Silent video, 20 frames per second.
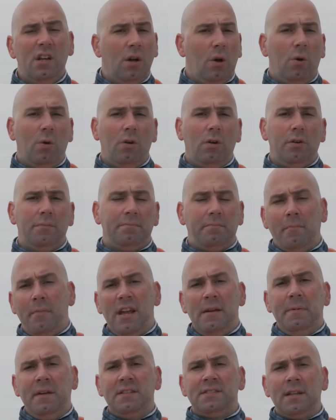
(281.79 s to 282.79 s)
Or
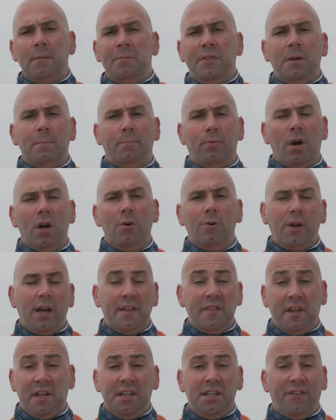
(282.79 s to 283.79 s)
maybe something broke
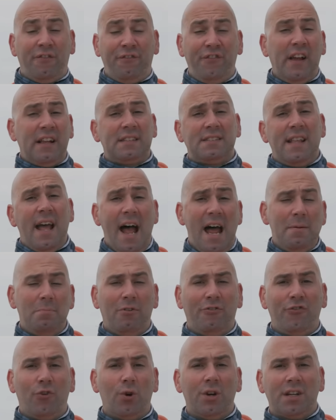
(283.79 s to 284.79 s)
and they need to fix that
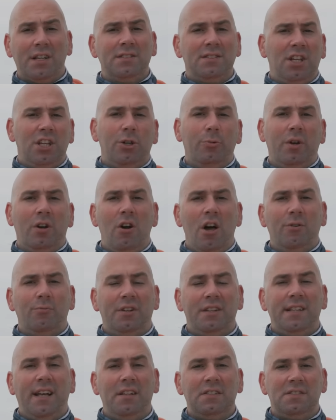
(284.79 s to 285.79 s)
before continuing on
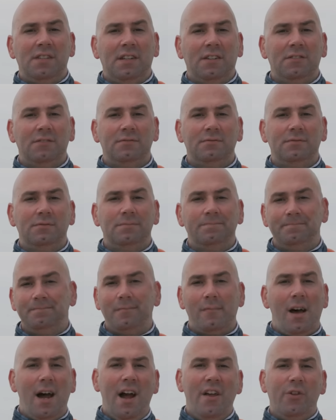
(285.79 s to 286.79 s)
with testing.
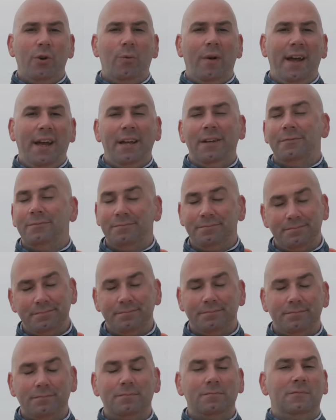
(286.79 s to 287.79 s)
Either way,
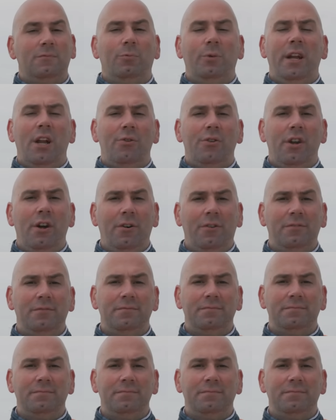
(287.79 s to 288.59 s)
we don't know.